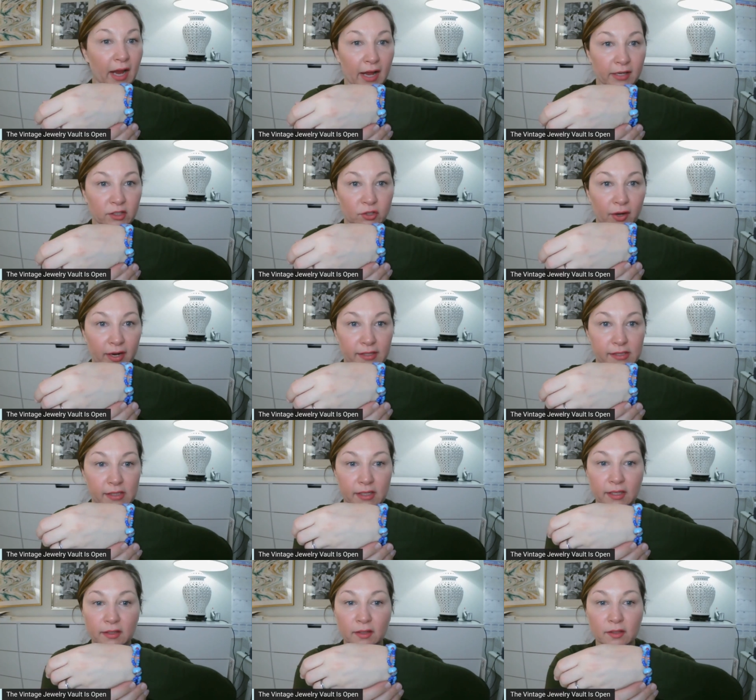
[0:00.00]

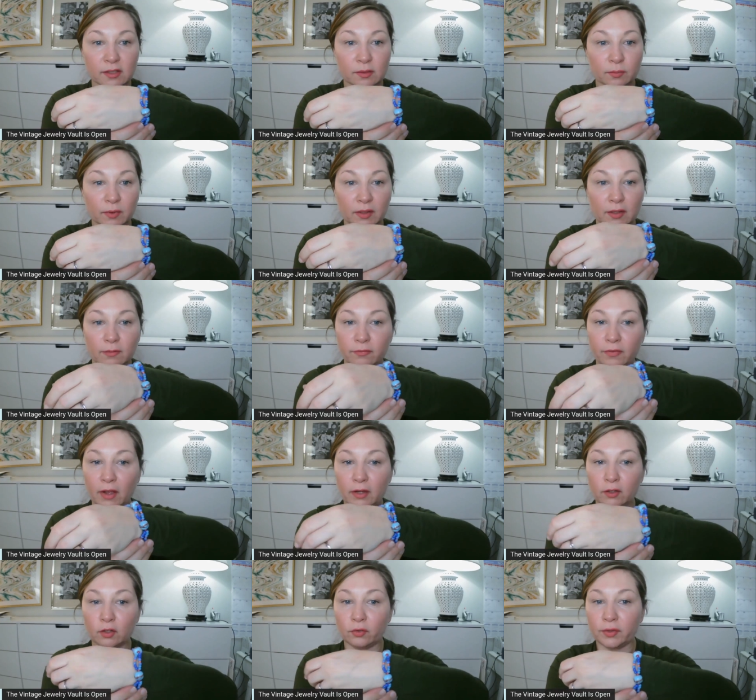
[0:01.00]
contrasting this really
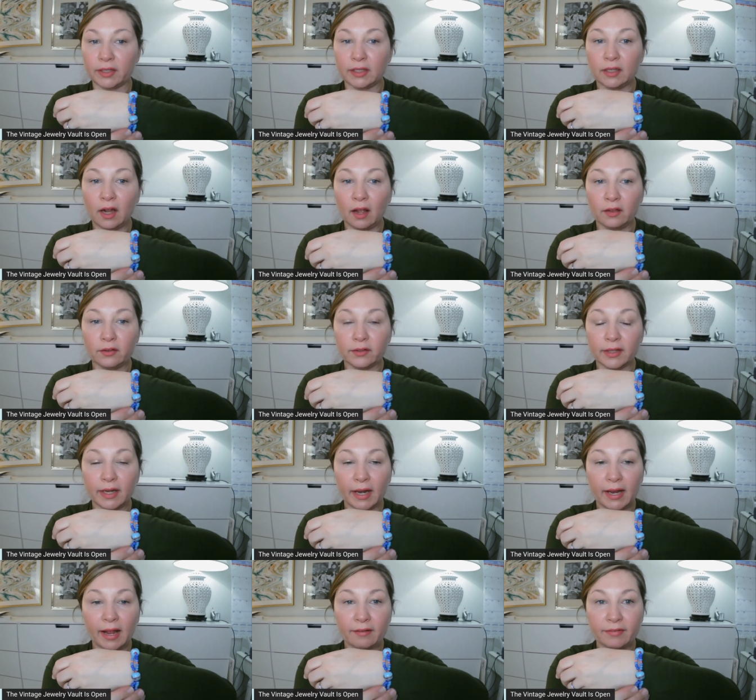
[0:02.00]
fun green color that
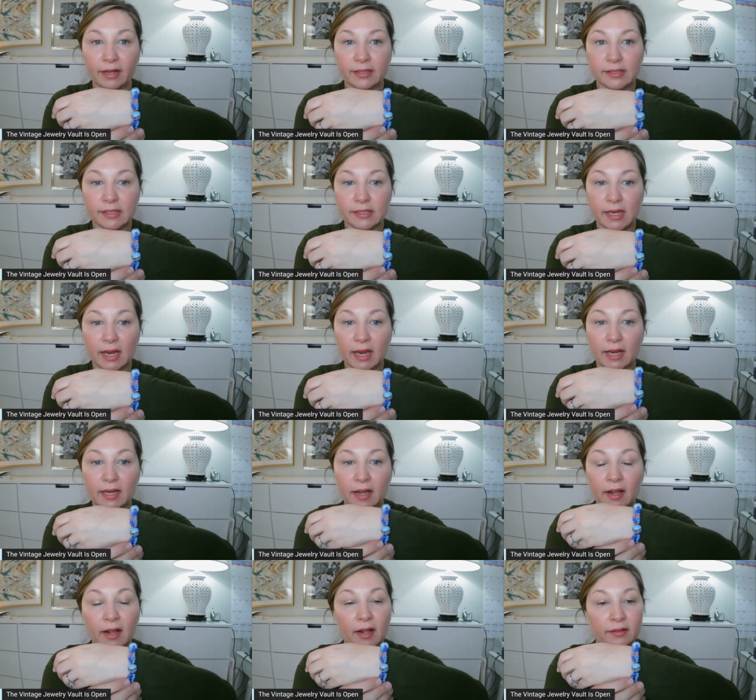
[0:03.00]
I have on today